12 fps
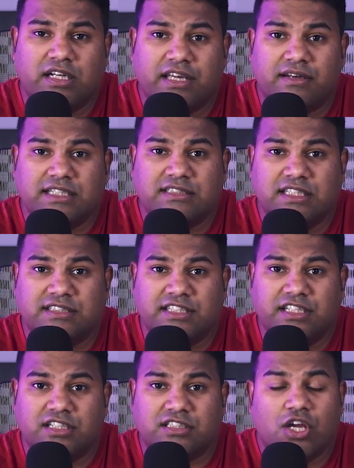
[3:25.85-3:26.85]
decrease this
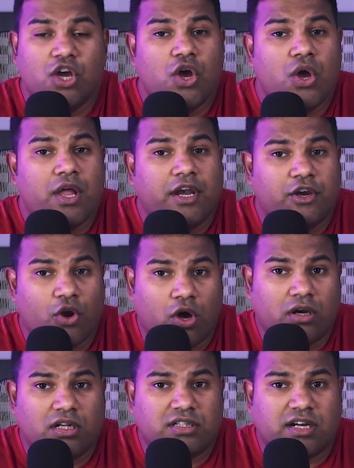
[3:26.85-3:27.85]
year's
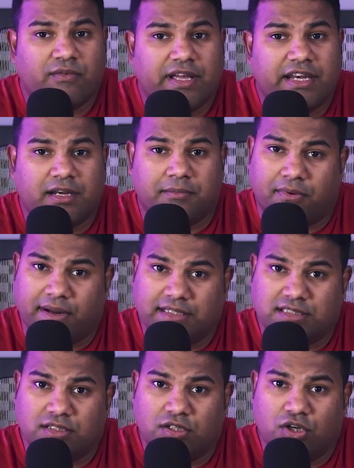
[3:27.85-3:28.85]
non-ultra variant
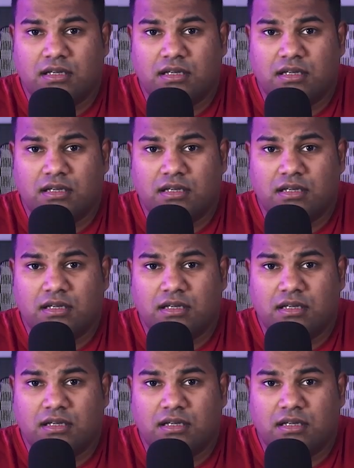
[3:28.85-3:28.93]
price.